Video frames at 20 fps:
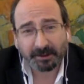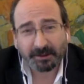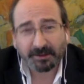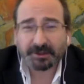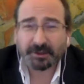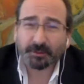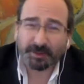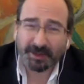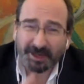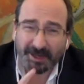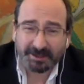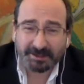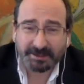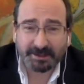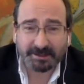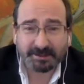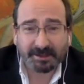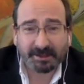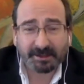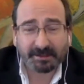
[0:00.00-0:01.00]
So we asked
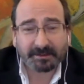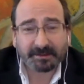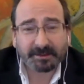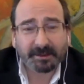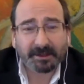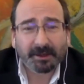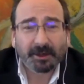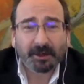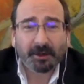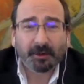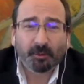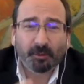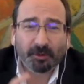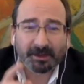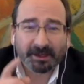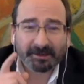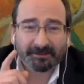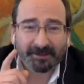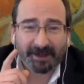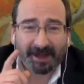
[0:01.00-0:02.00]
ourselves,
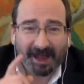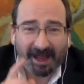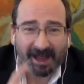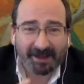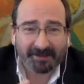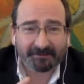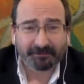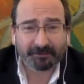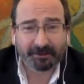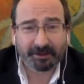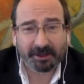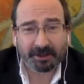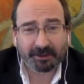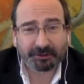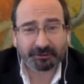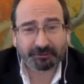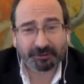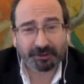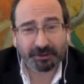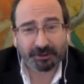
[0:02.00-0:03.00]
what if every
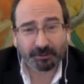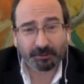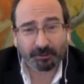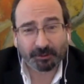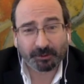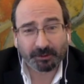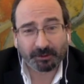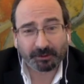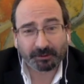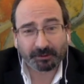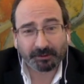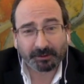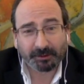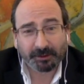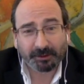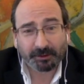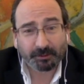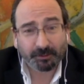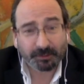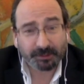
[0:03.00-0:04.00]
country in the world
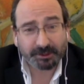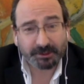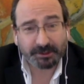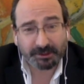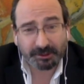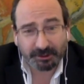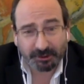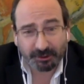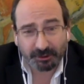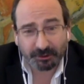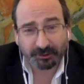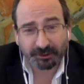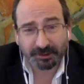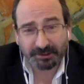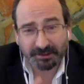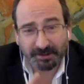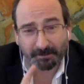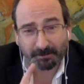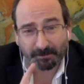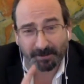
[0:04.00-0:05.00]
was as good as
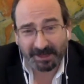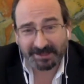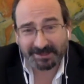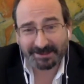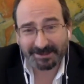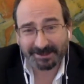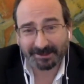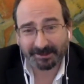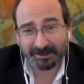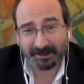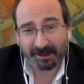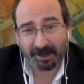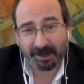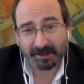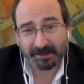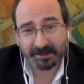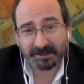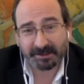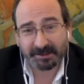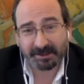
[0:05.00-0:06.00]
the best in
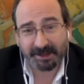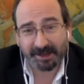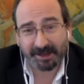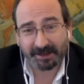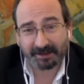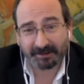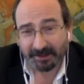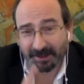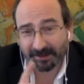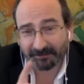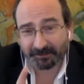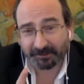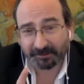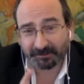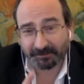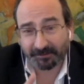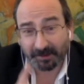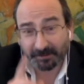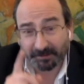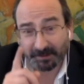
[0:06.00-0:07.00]
class in their level of
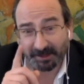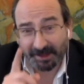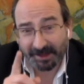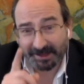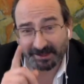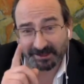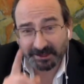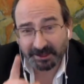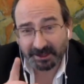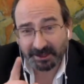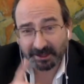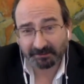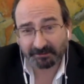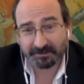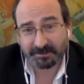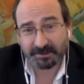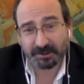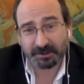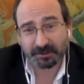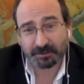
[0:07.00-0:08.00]
development, in their tier
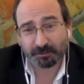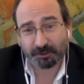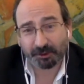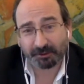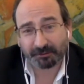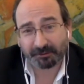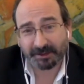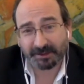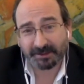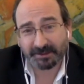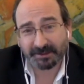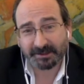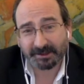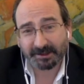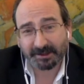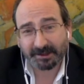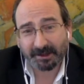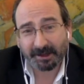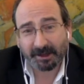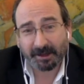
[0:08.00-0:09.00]
of social progress,
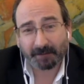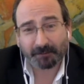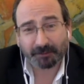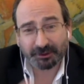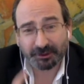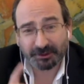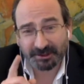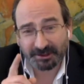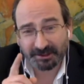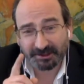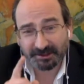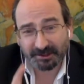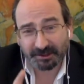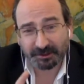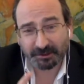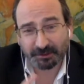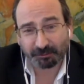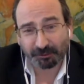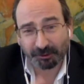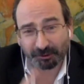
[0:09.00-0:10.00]
at producing
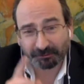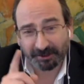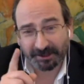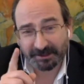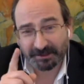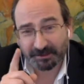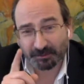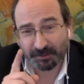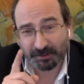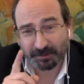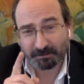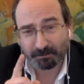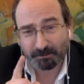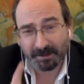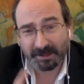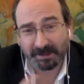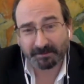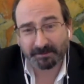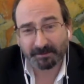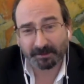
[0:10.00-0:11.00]
social progress with
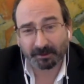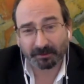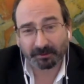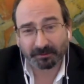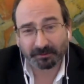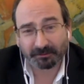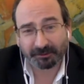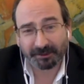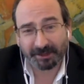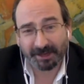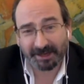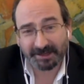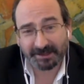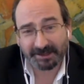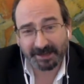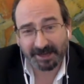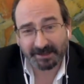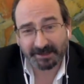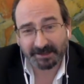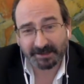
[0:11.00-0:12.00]
minimal greenhouse
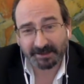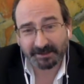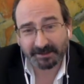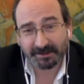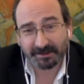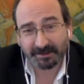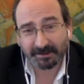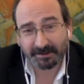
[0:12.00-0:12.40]
gases?